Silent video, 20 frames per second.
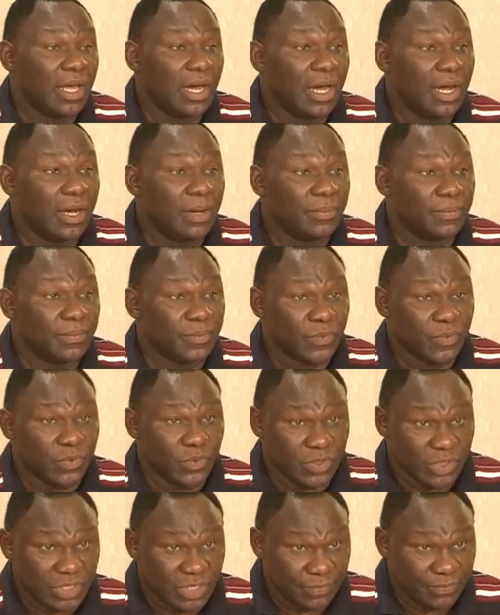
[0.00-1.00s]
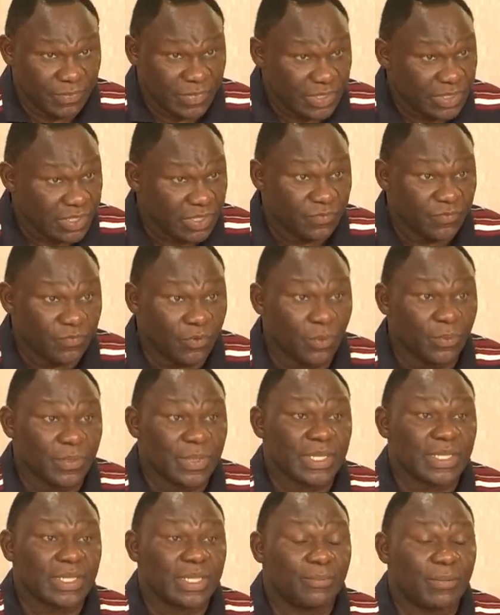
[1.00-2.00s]
was
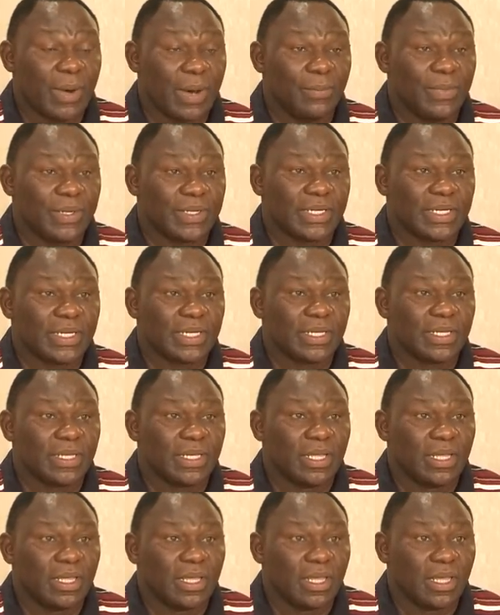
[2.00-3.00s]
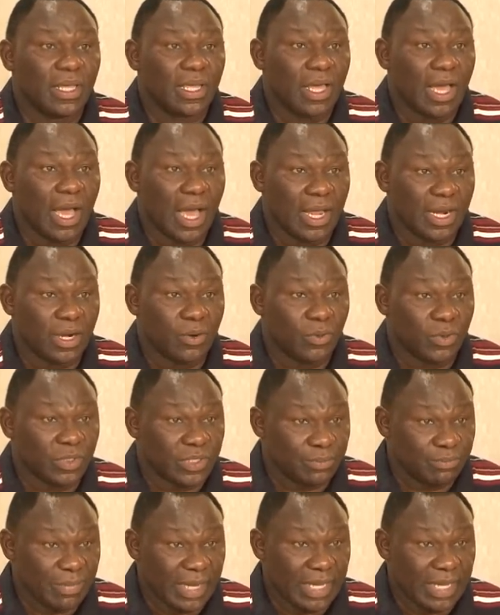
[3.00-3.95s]
misinforming the public, and was